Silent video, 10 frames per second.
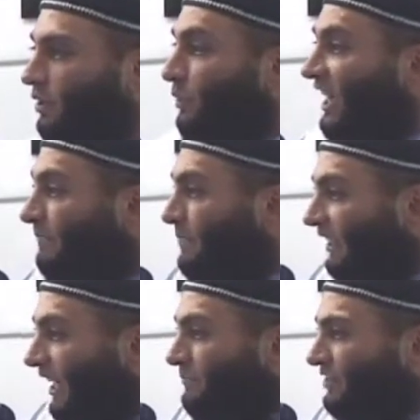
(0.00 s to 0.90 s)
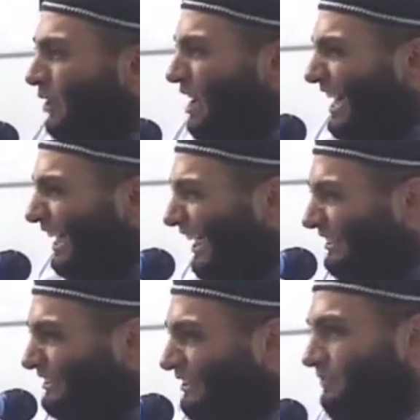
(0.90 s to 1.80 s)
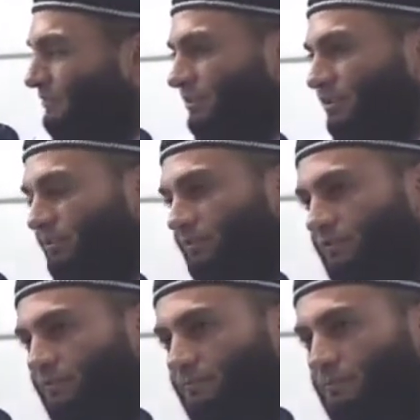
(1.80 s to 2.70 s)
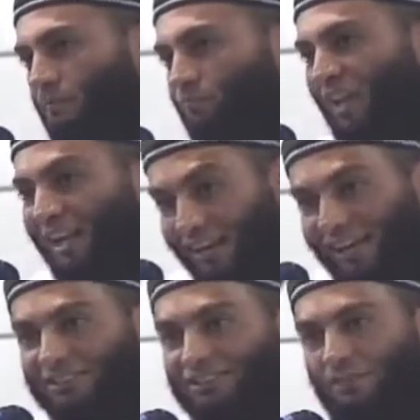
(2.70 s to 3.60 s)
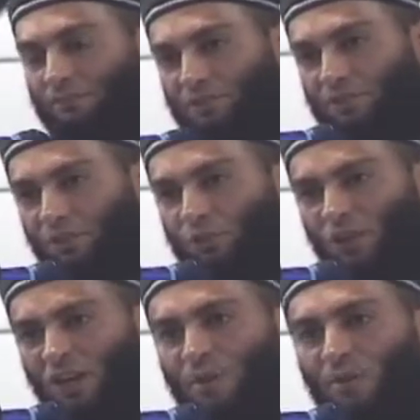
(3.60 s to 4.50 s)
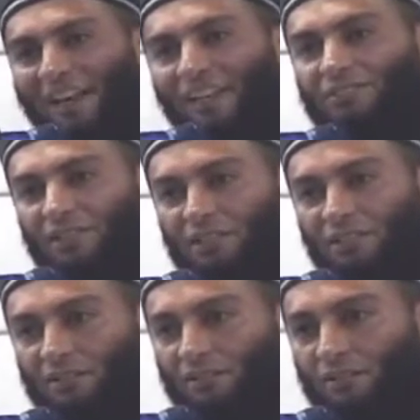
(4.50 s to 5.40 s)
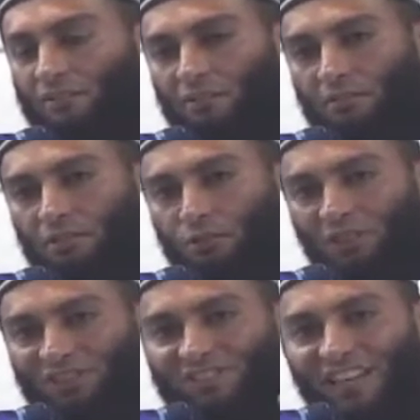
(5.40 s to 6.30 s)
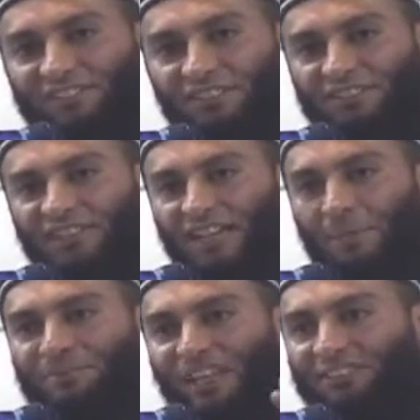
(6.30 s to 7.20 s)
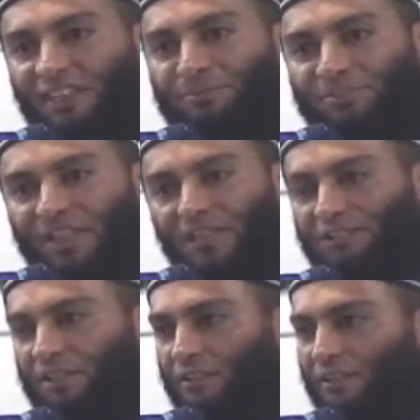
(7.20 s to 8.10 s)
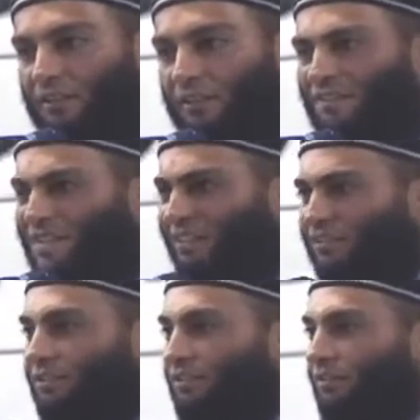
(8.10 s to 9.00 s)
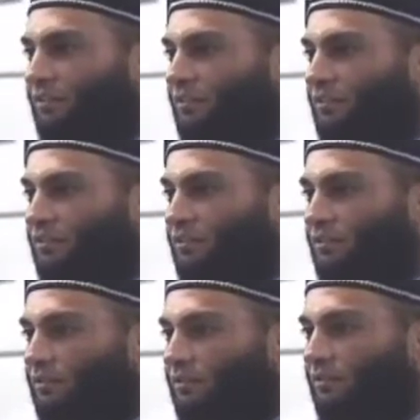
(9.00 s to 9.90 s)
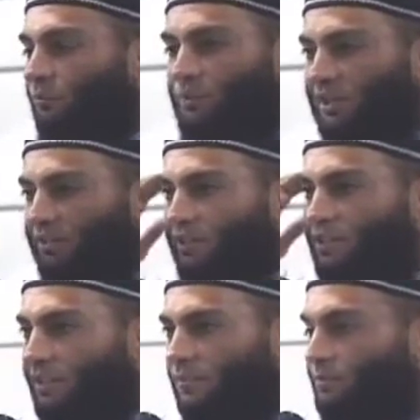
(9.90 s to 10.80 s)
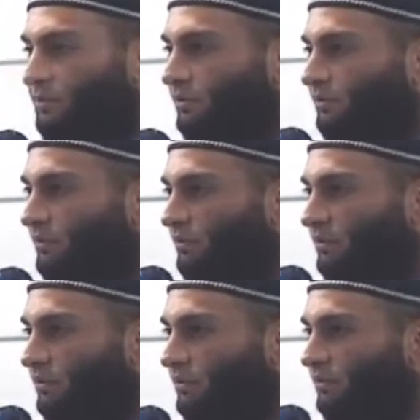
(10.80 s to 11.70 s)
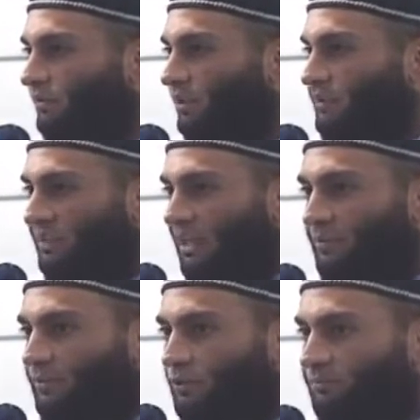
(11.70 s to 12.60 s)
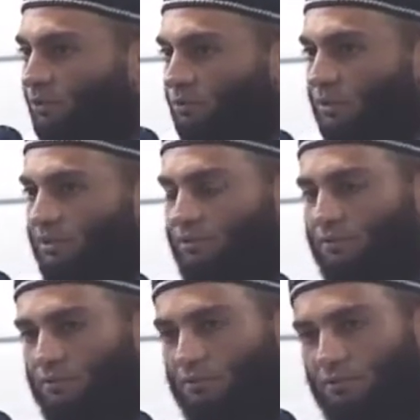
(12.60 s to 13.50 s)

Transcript: We have become so accustomed to immorality, to indecency and obscenity, that we don't think no more. It's become a norm to us.